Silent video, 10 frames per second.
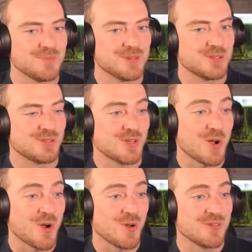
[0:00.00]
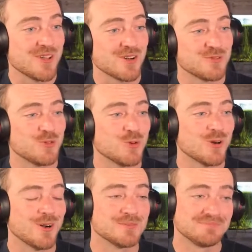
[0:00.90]
So
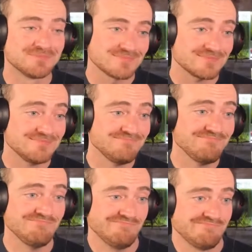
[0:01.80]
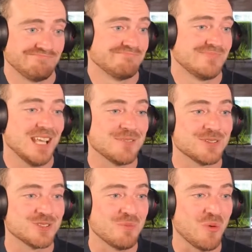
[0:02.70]
therefore,
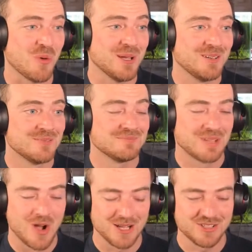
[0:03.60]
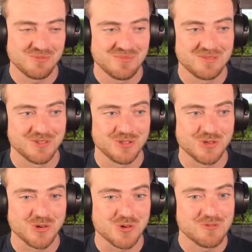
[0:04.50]
if it's a boy, awesome. If it's
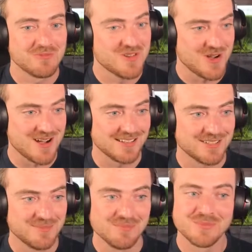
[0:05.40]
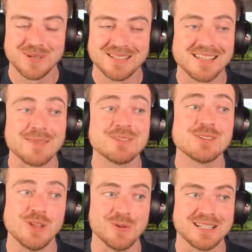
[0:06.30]
a girl, awesome. But its name is
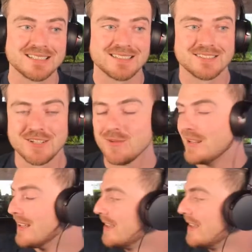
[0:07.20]
Lotus. So